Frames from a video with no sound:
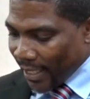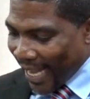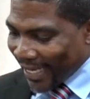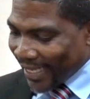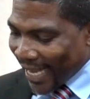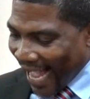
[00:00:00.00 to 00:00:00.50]

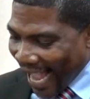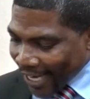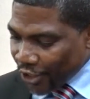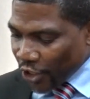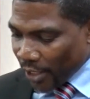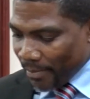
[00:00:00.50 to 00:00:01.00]
at the
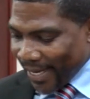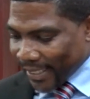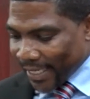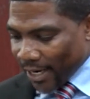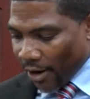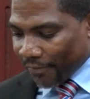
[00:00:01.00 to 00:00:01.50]
annual
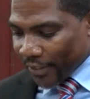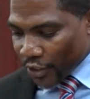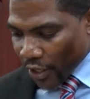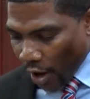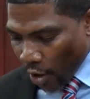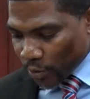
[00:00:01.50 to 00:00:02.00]
meeting of its
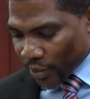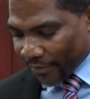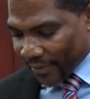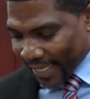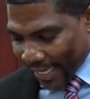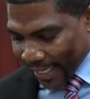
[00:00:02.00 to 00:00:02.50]
House
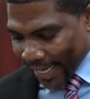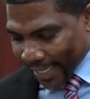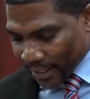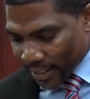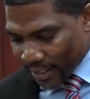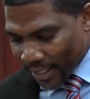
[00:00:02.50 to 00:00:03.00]
of
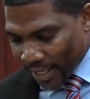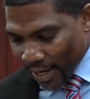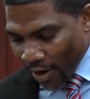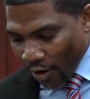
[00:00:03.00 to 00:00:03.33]
Delegates,